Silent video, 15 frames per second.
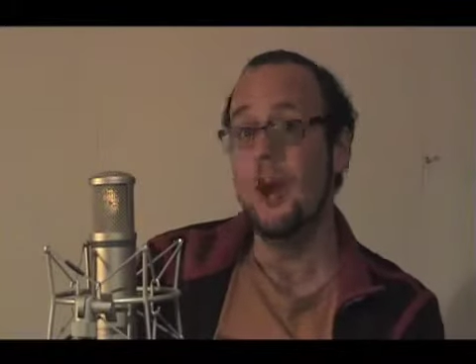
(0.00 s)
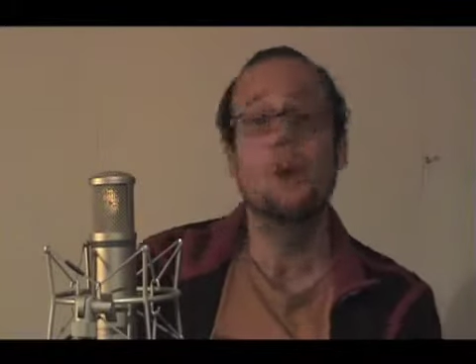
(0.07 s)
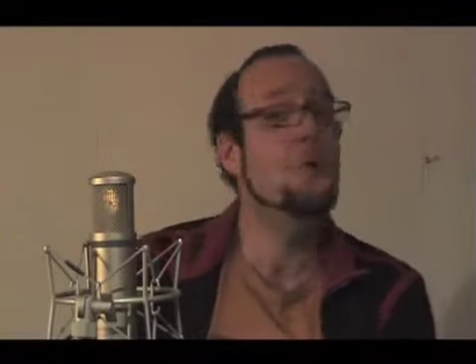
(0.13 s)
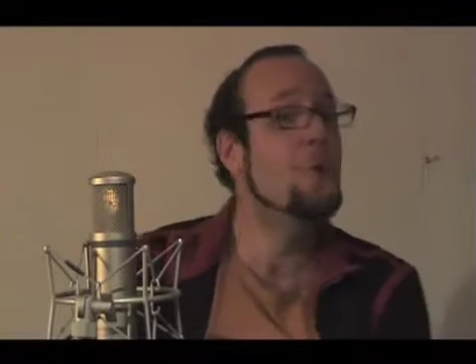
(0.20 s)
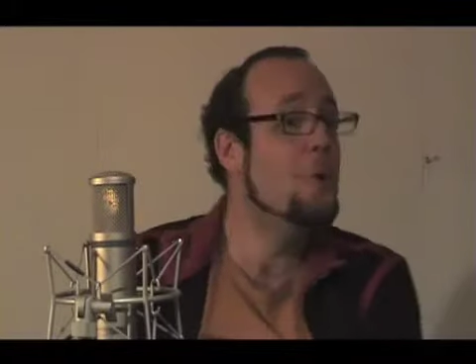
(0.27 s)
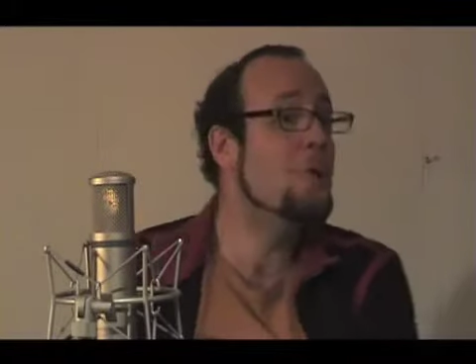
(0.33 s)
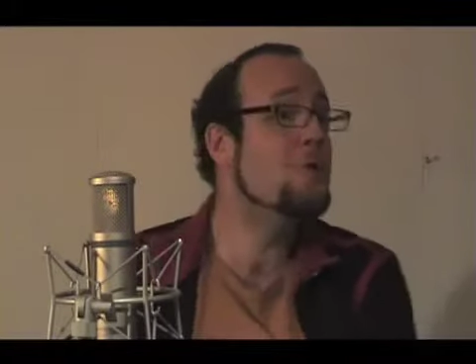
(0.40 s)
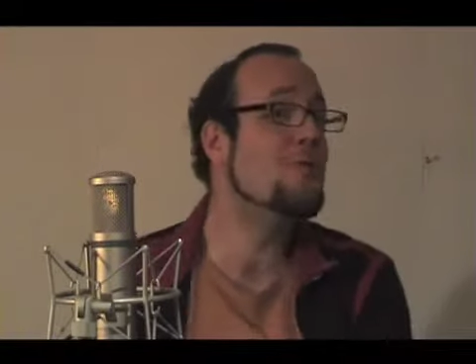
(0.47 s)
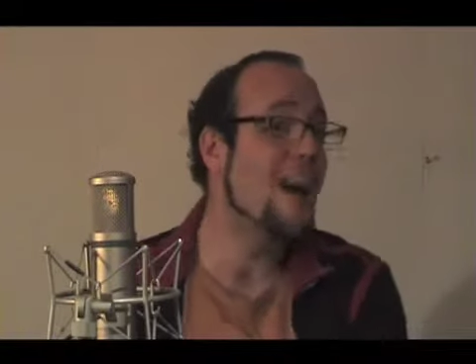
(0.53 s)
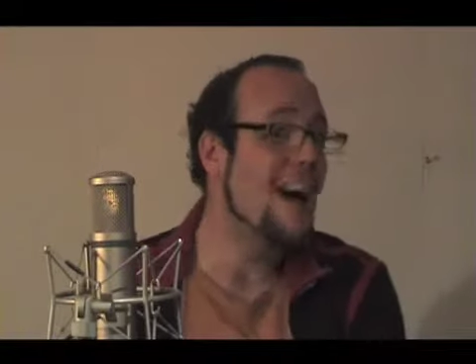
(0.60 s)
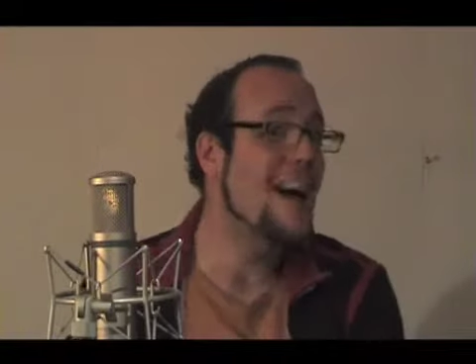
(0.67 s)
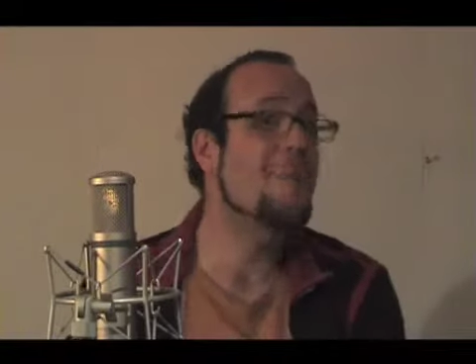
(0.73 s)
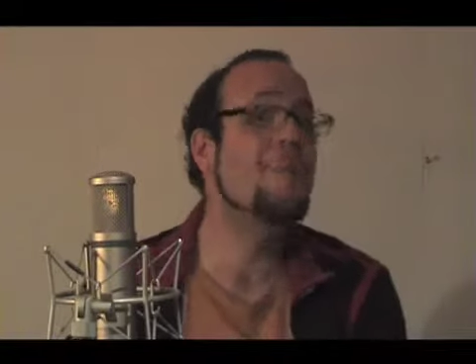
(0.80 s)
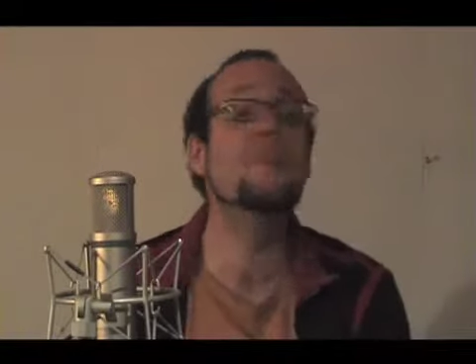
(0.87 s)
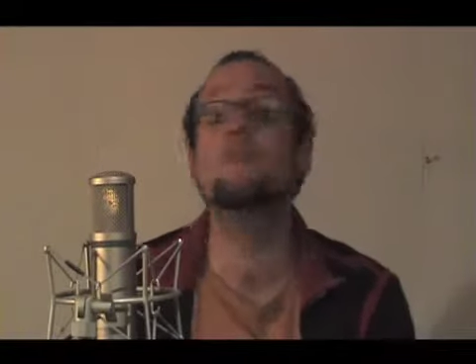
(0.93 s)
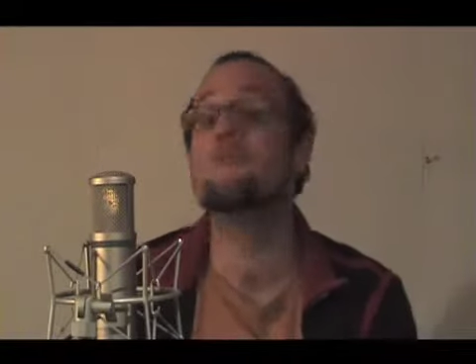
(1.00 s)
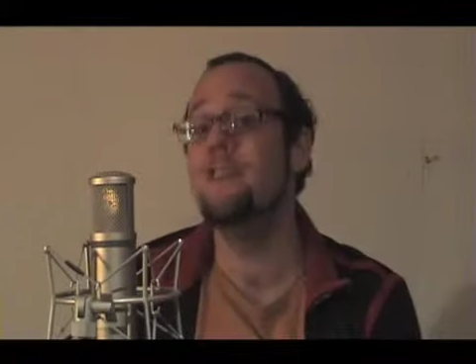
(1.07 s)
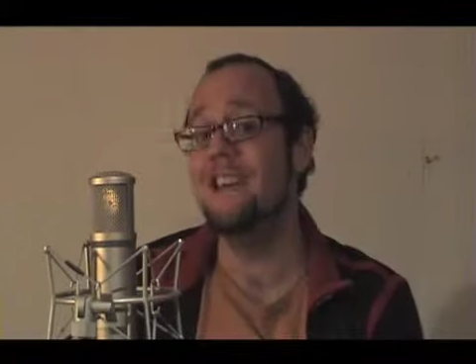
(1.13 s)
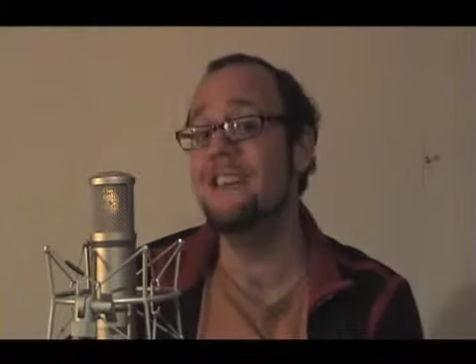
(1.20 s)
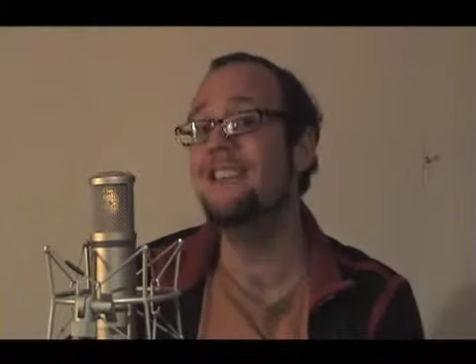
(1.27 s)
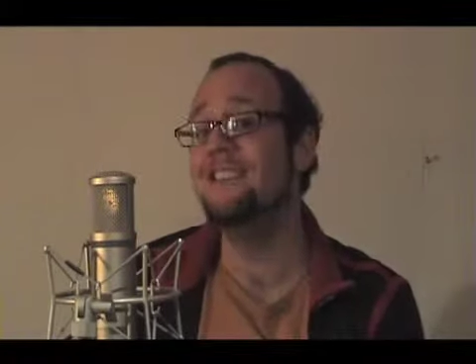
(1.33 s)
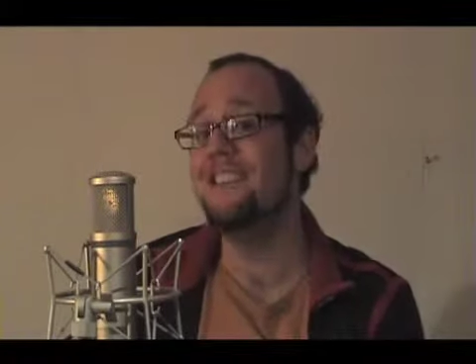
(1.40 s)
You're grey with
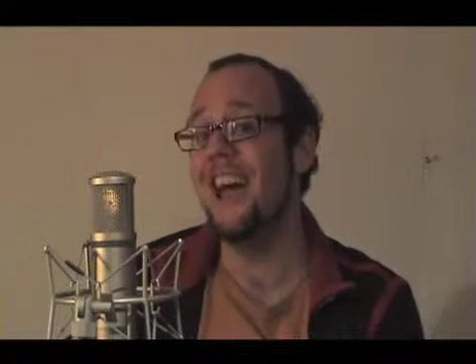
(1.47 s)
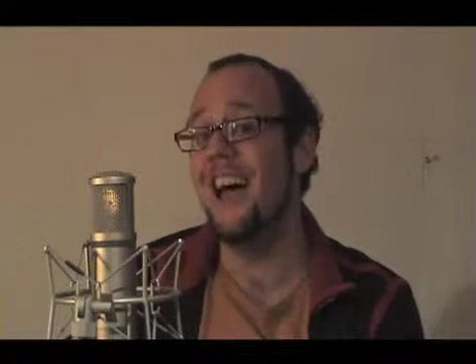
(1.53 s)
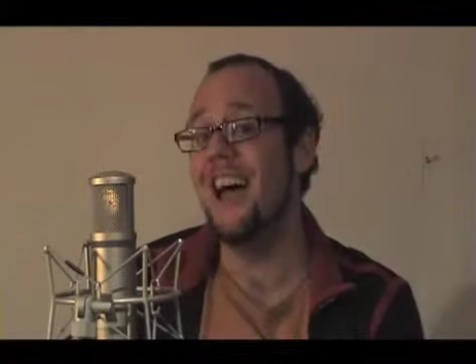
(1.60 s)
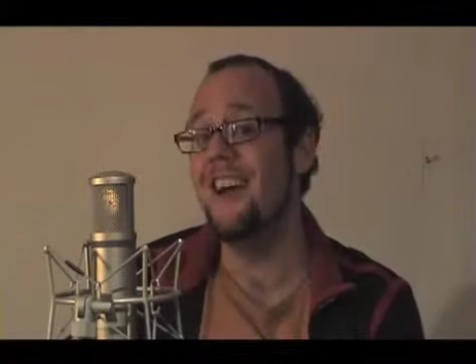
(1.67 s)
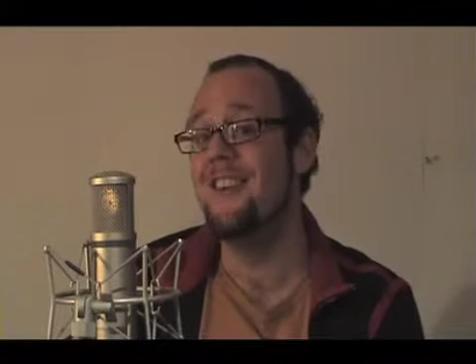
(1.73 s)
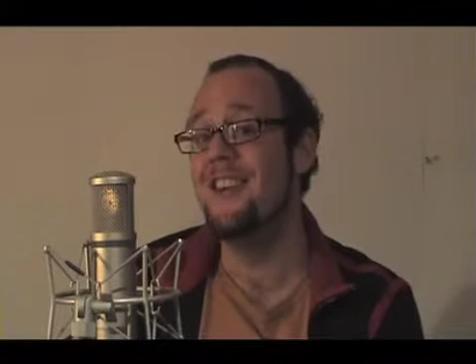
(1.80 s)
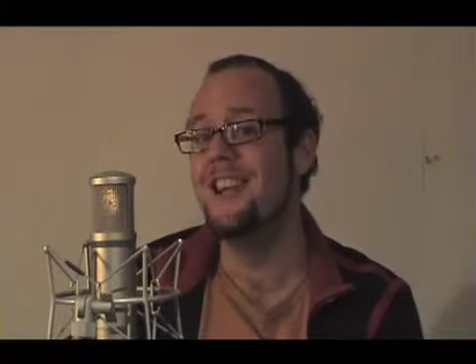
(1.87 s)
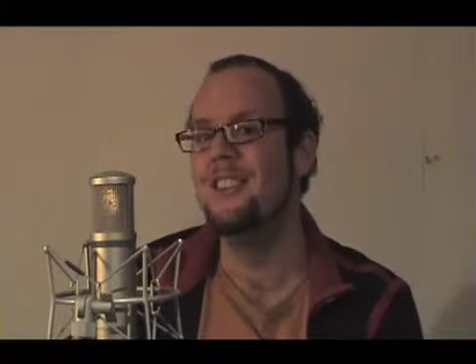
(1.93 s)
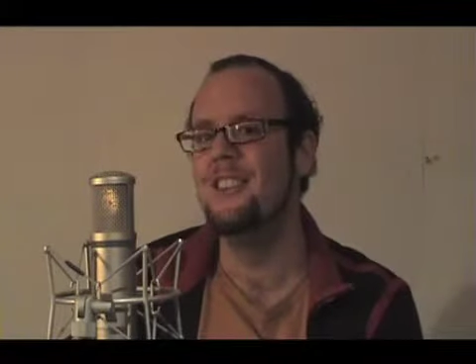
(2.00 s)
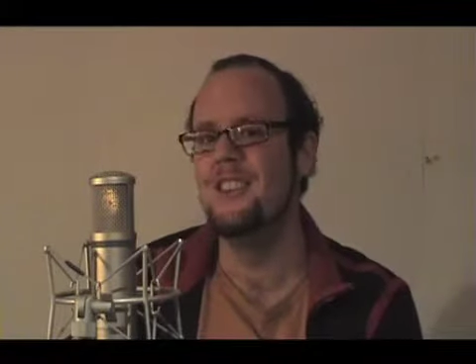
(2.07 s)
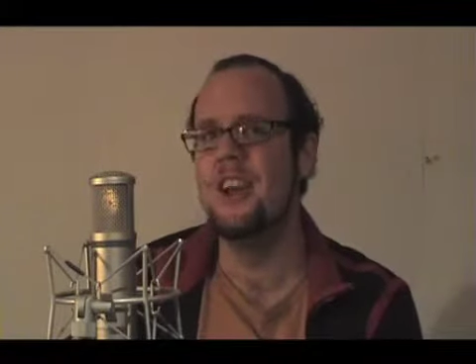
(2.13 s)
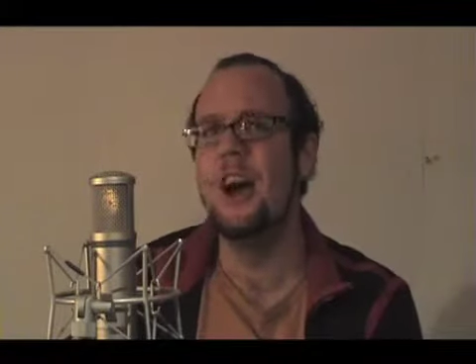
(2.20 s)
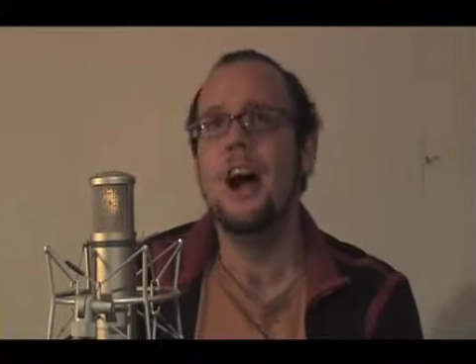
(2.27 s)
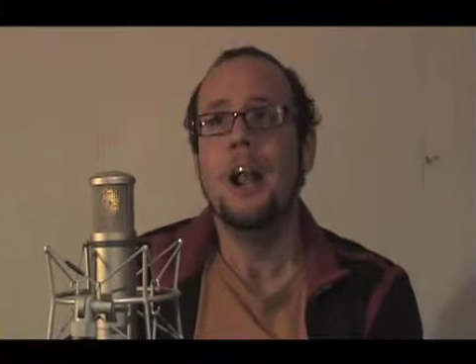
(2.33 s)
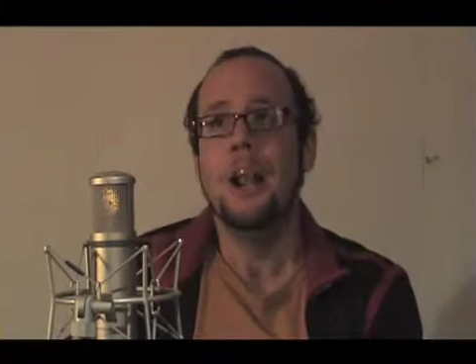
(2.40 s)
greenish areas and